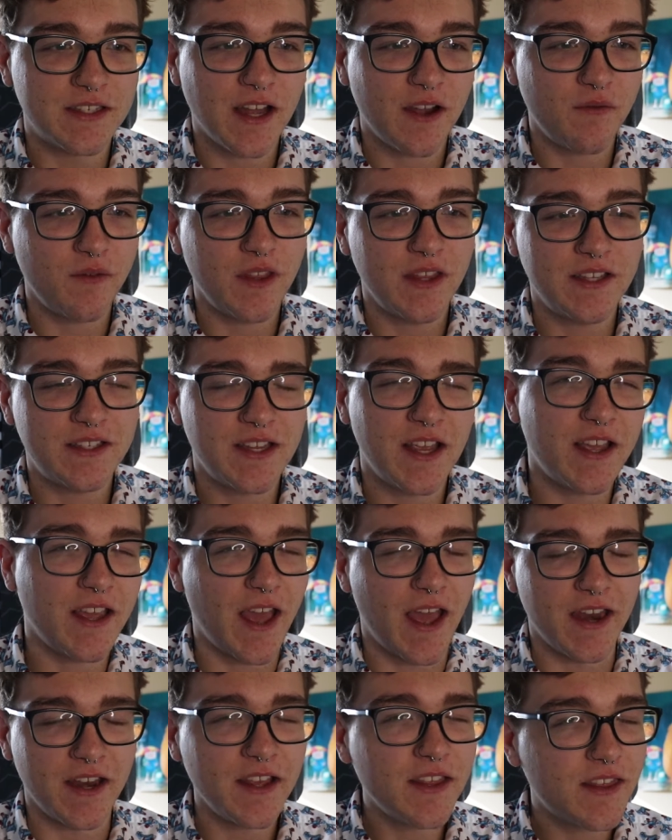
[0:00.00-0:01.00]
not really saying
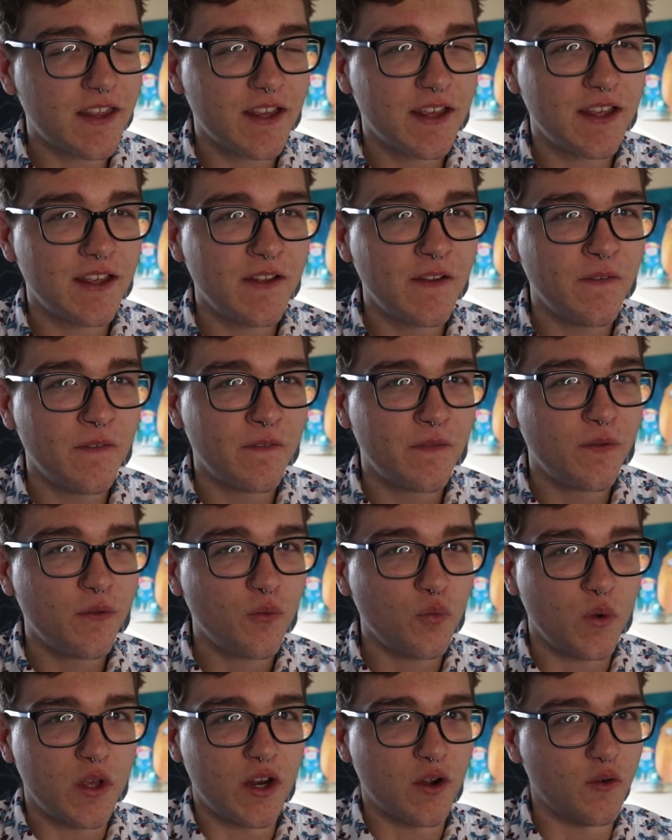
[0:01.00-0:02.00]
anything
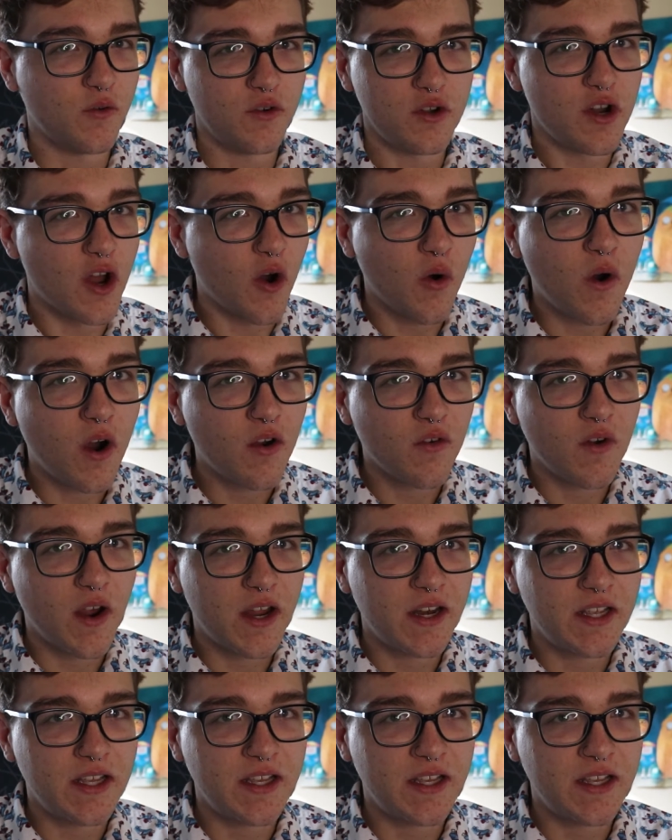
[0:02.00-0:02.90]
we don't know already.